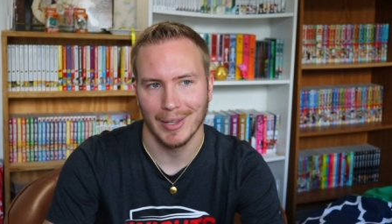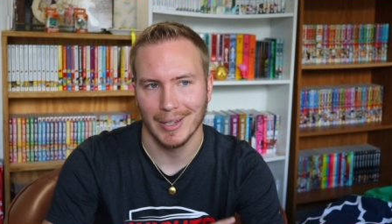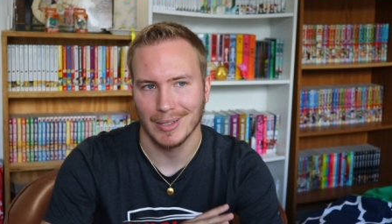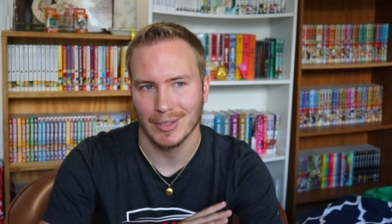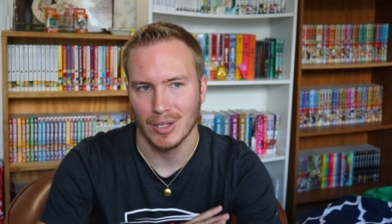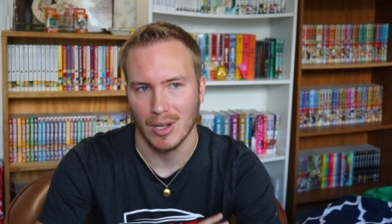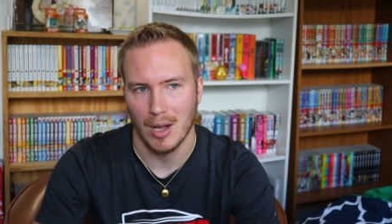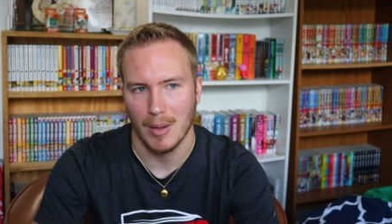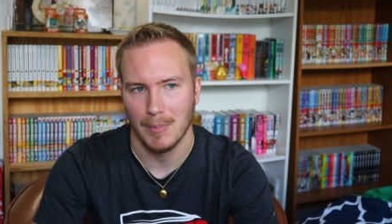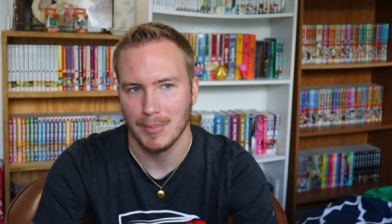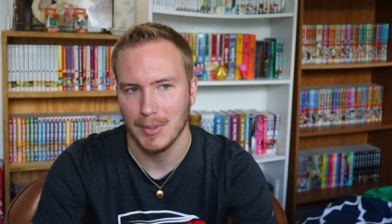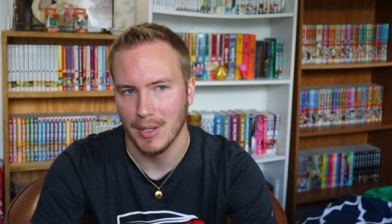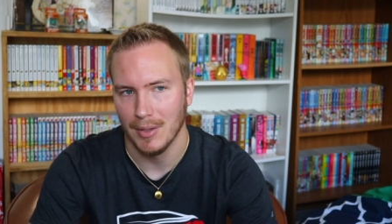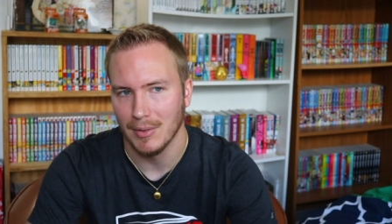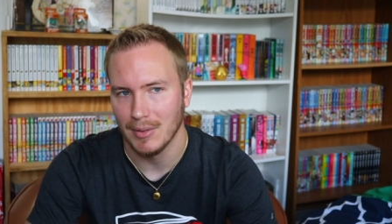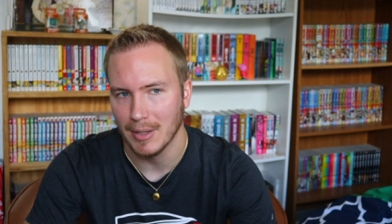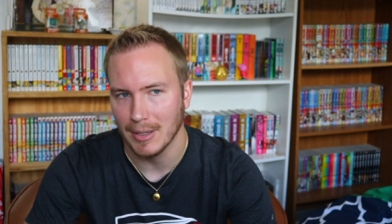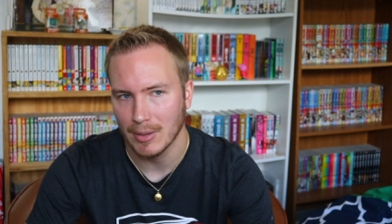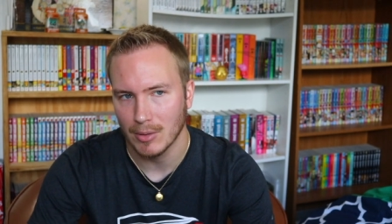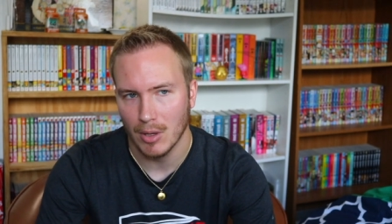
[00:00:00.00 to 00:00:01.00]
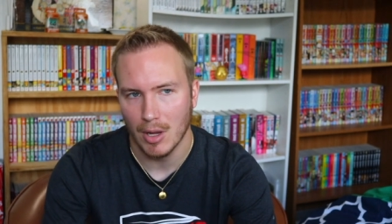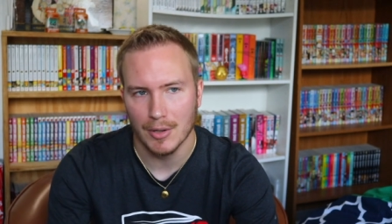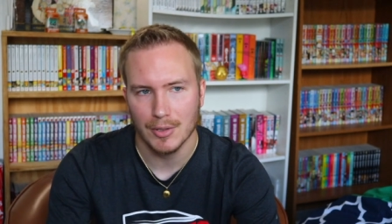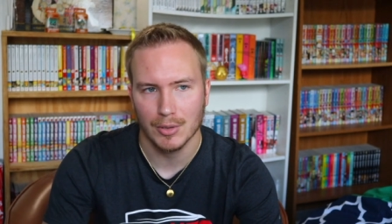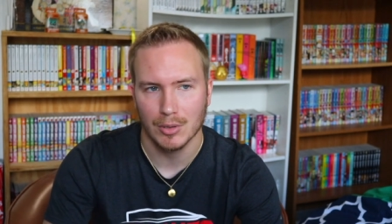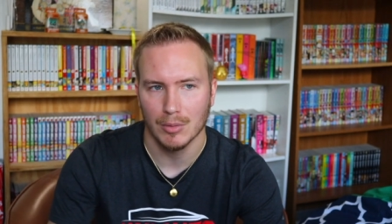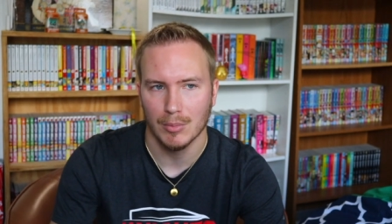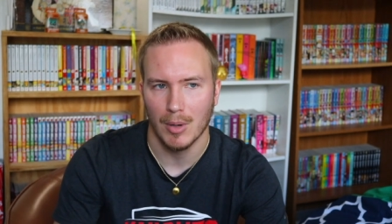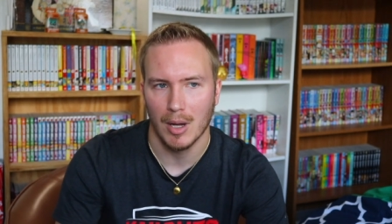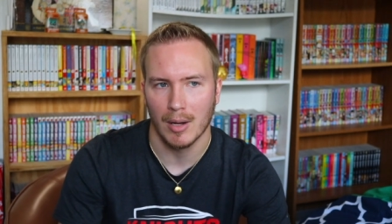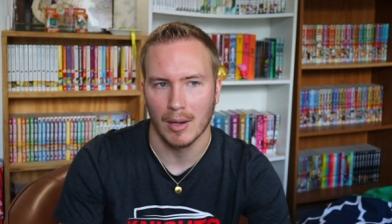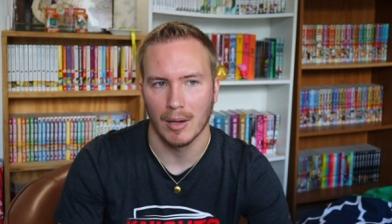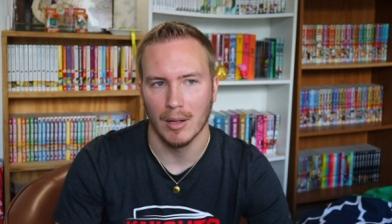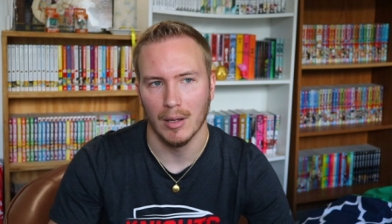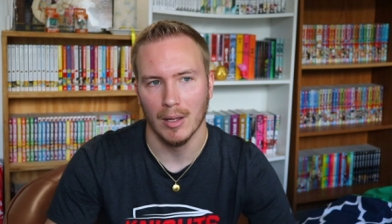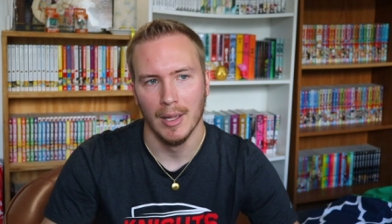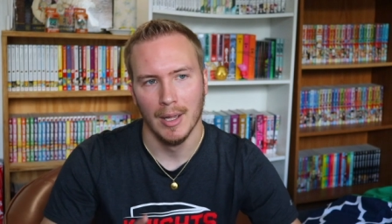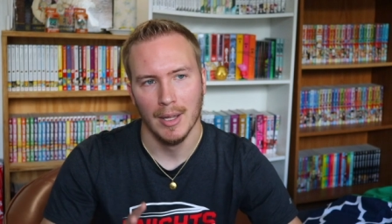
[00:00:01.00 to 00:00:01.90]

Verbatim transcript: like top 10 psychological manga,